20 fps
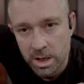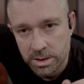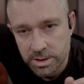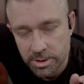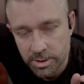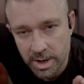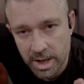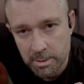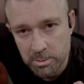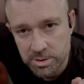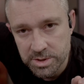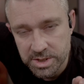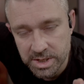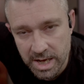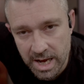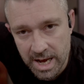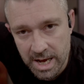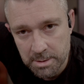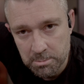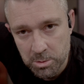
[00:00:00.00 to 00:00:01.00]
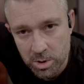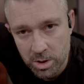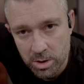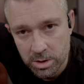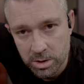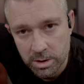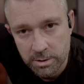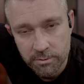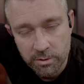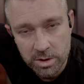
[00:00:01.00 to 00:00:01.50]
To enable scan
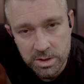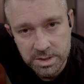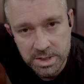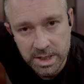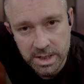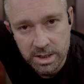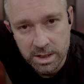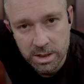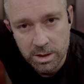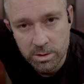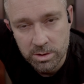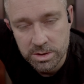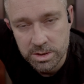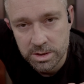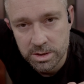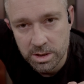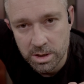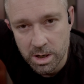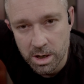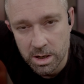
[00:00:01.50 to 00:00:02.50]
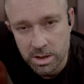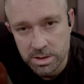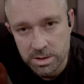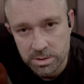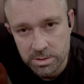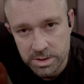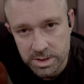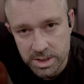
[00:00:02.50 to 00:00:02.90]
mode, you first need to go into the Carto